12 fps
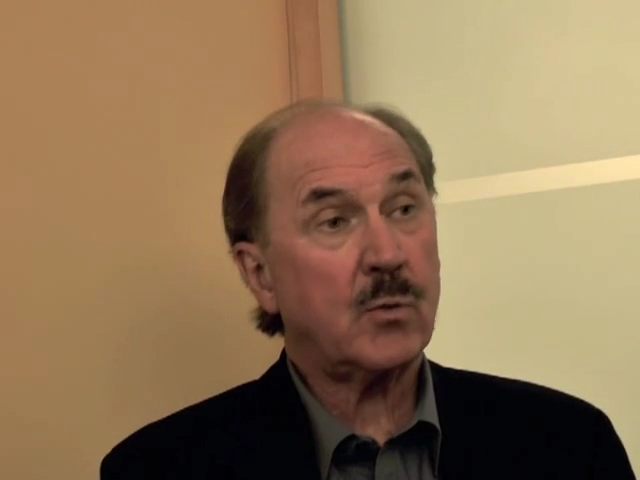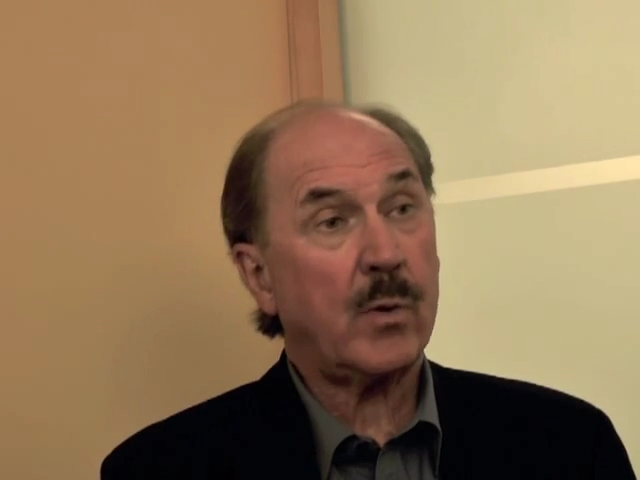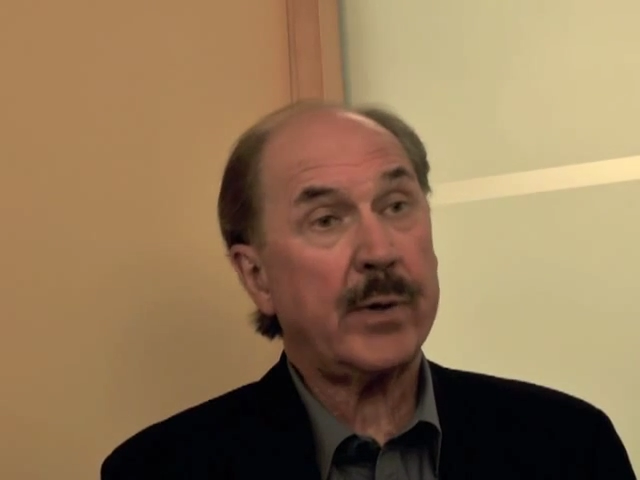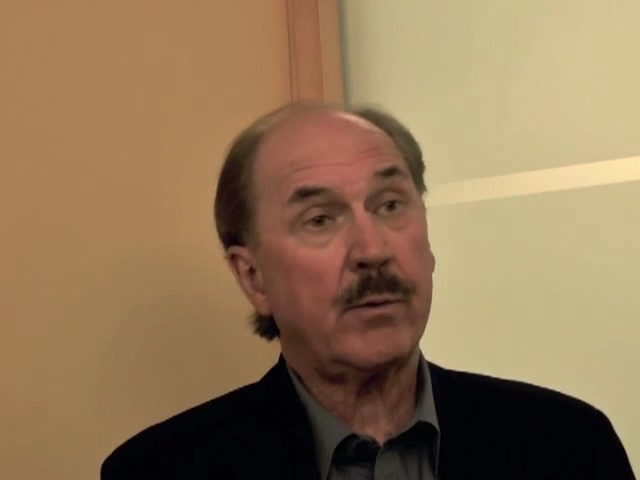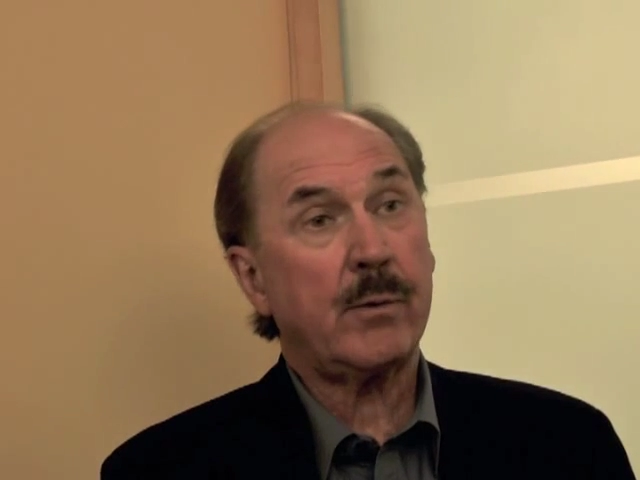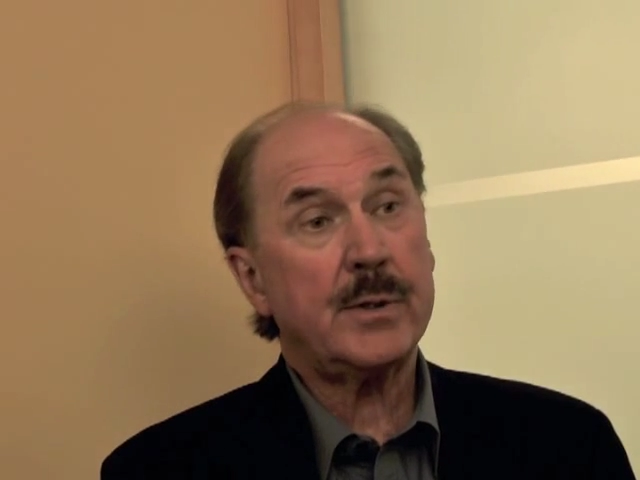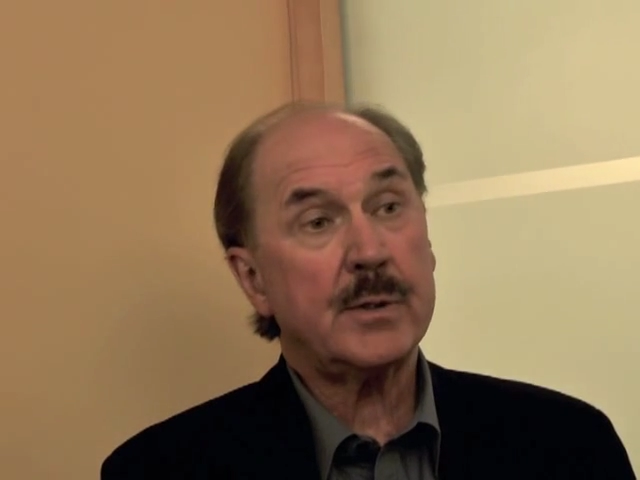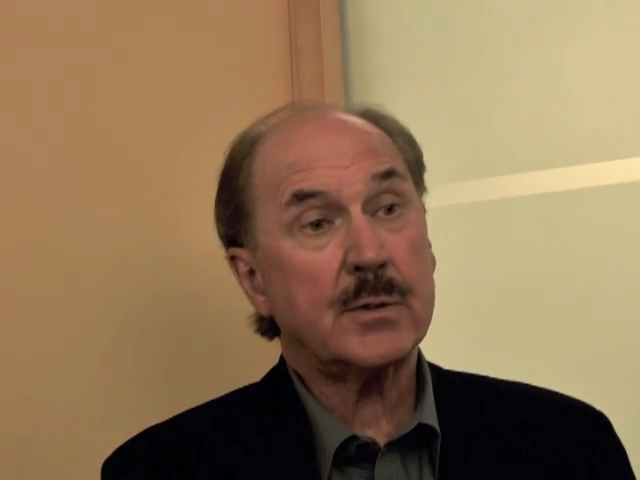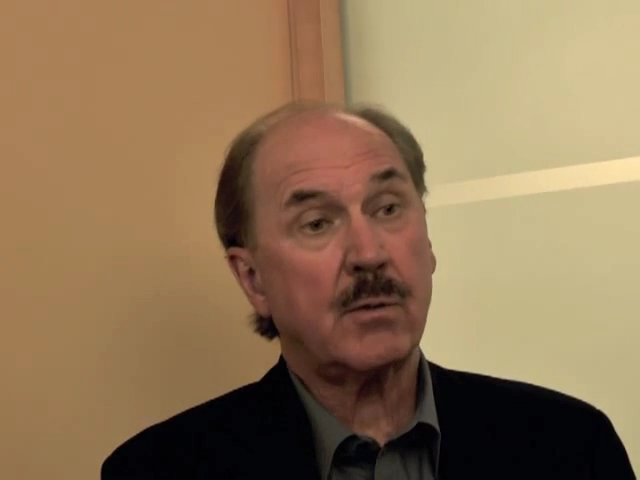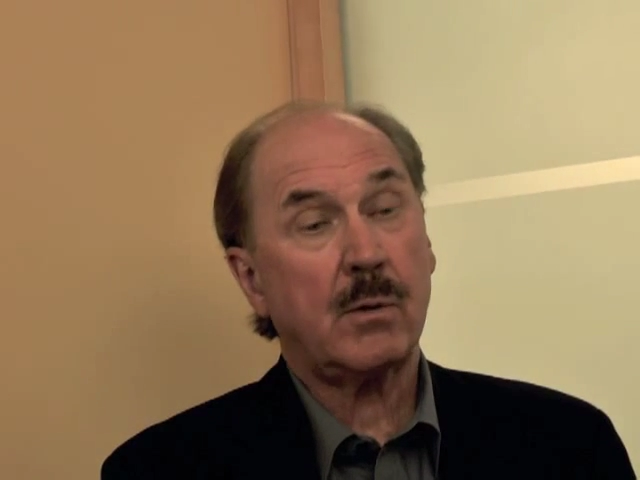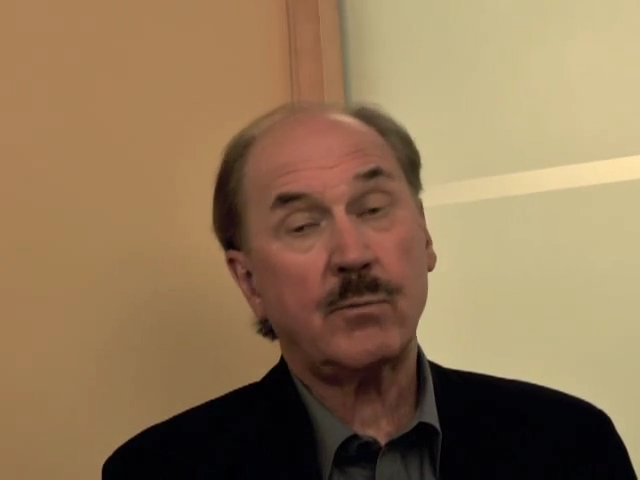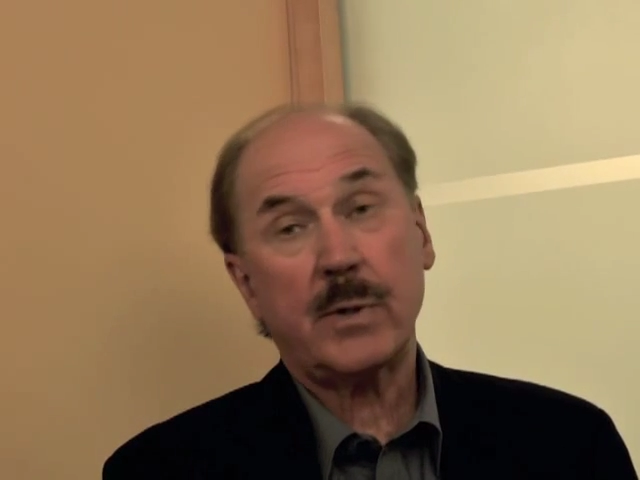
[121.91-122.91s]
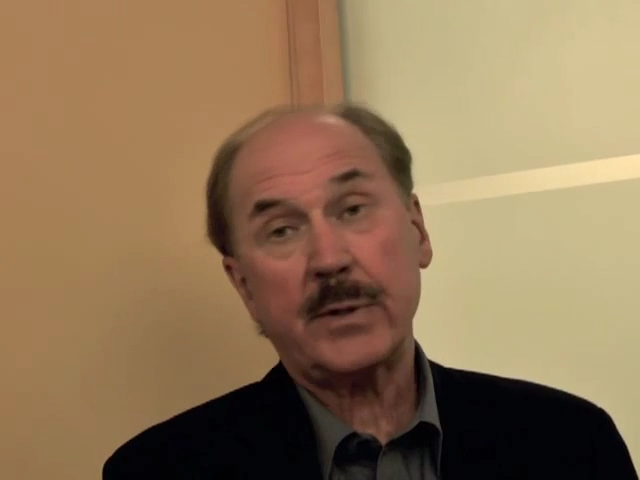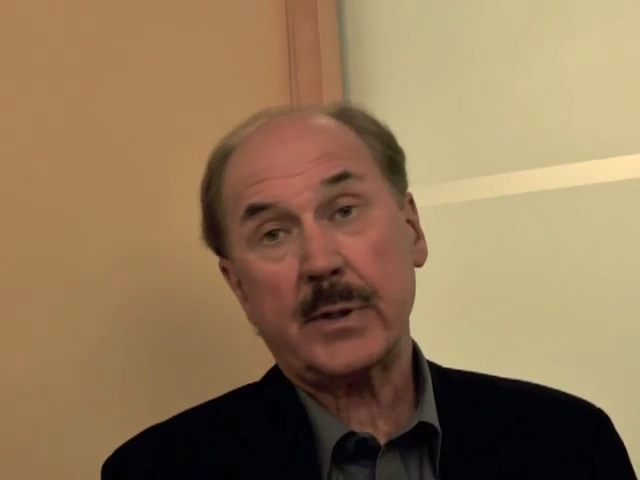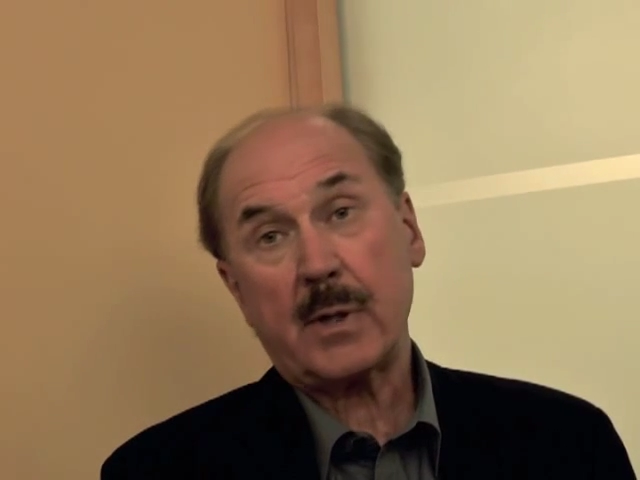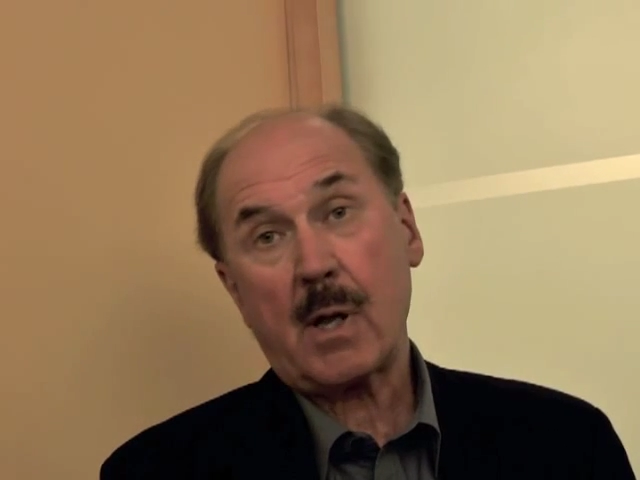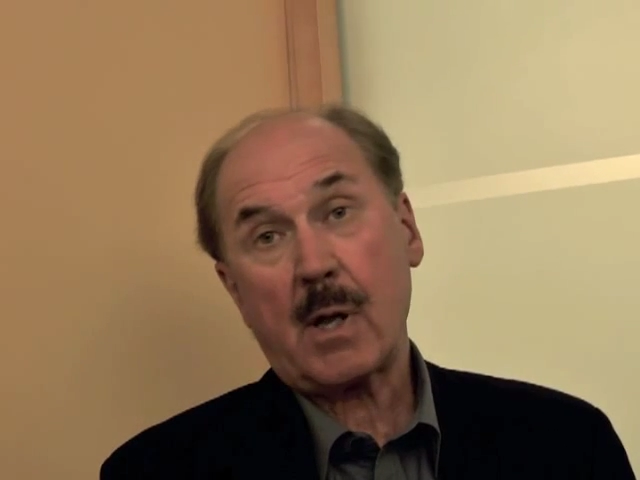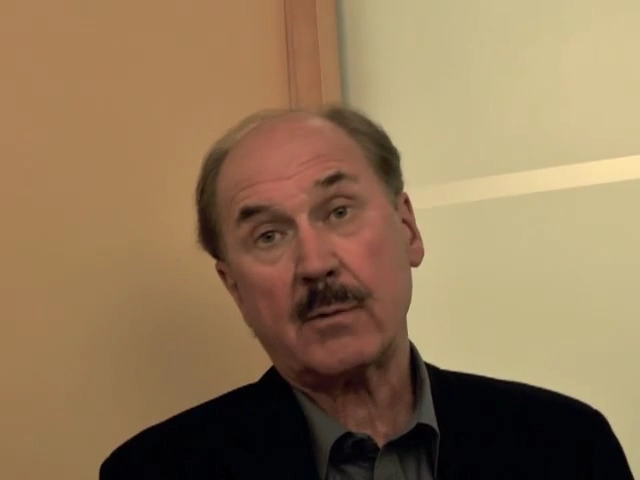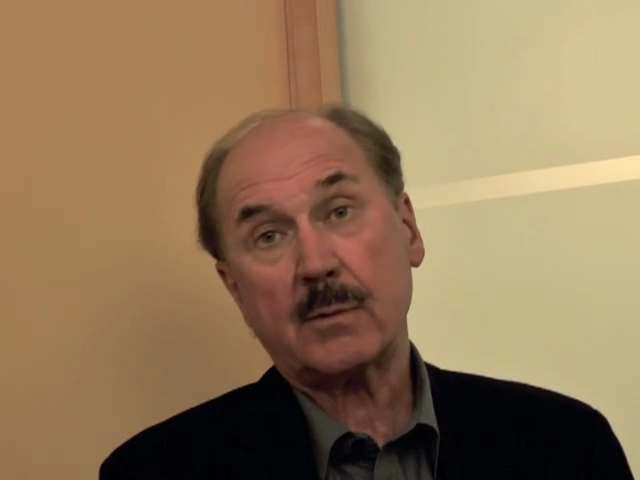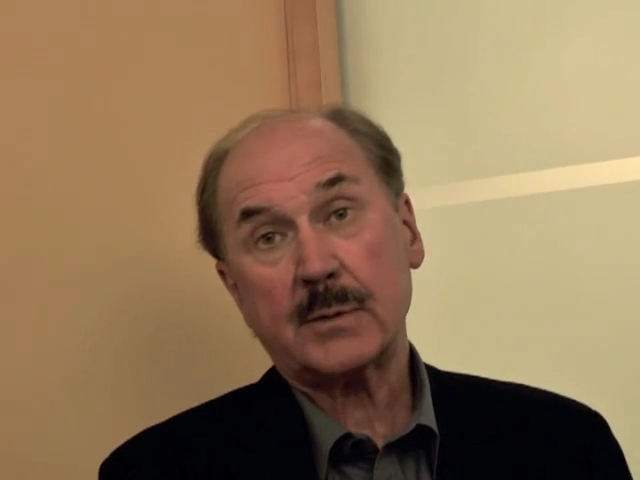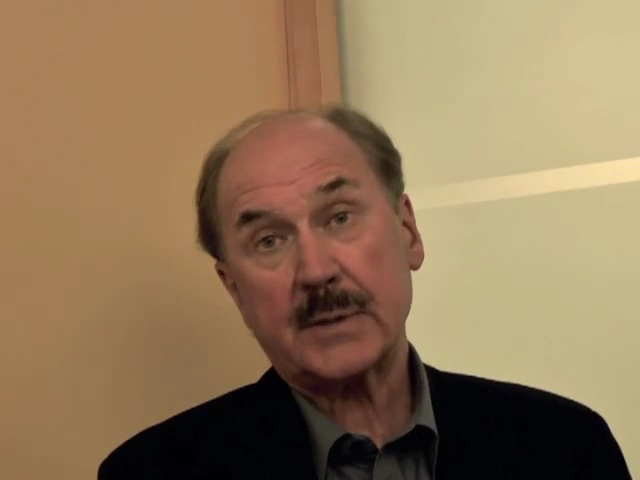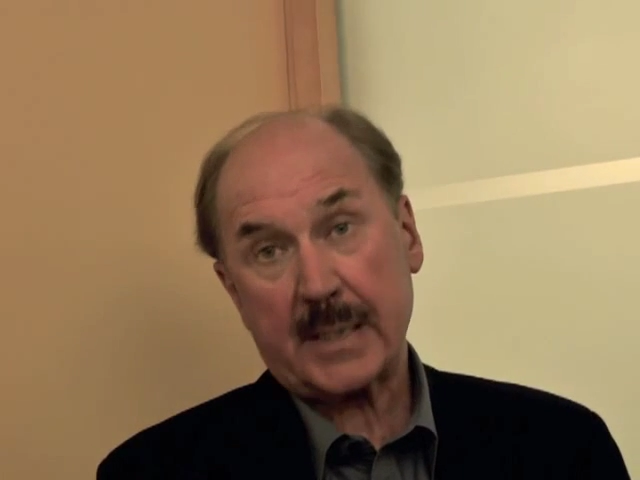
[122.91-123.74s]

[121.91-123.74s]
21 years old when the novel